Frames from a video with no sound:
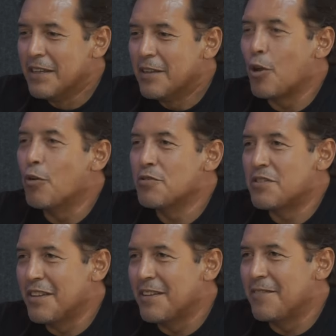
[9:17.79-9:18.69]
close
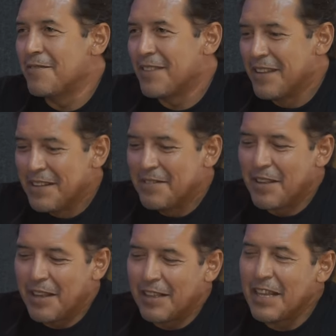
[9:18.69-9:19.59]
the
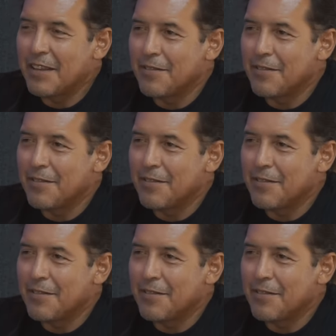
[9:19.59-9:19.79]
league, the